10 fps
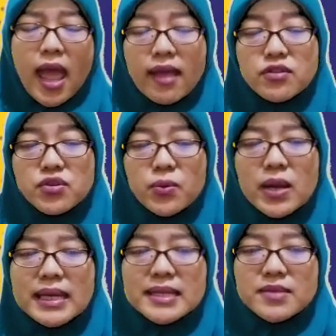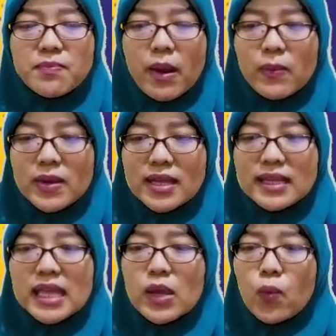And during this period,
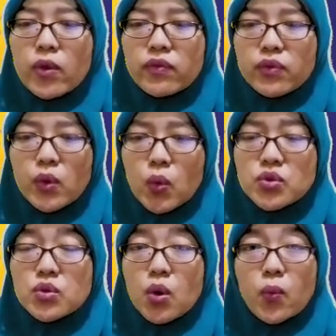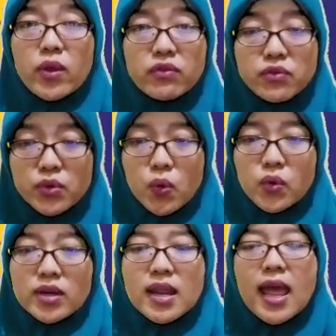he withdraws or
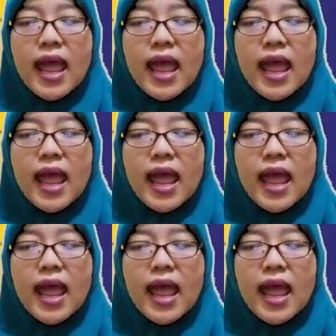withdrawn